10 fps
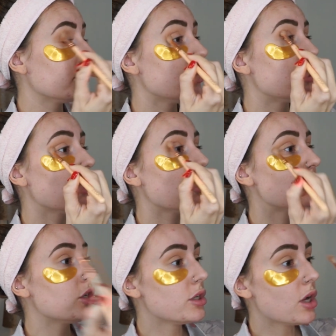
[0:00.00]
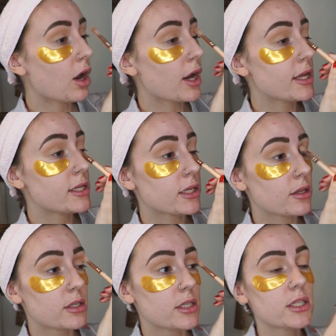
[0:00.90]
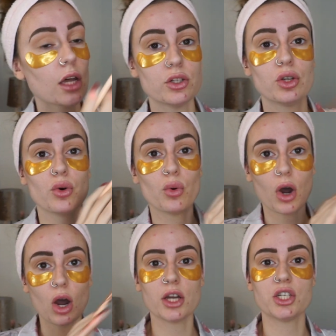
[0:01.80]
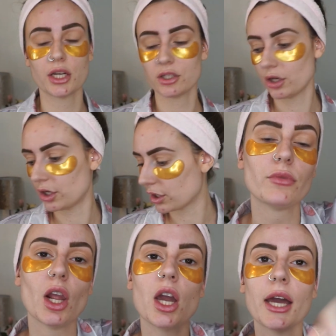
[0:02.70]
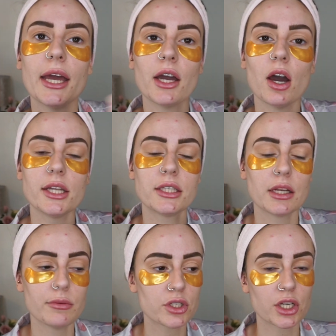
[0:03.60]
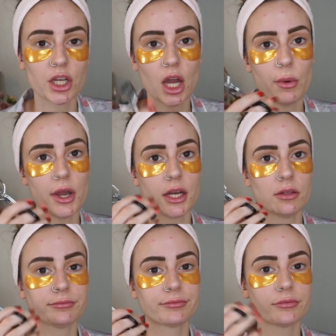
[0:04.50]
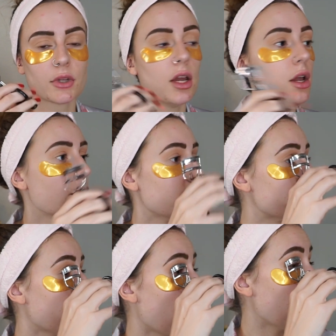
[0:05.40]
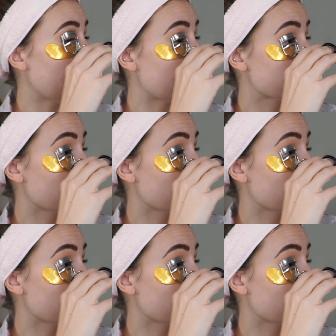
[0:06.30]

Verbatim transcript: It's such a nice, subtle eyeshadow look. Okay, guys, then I'm just going to go in with my eyelash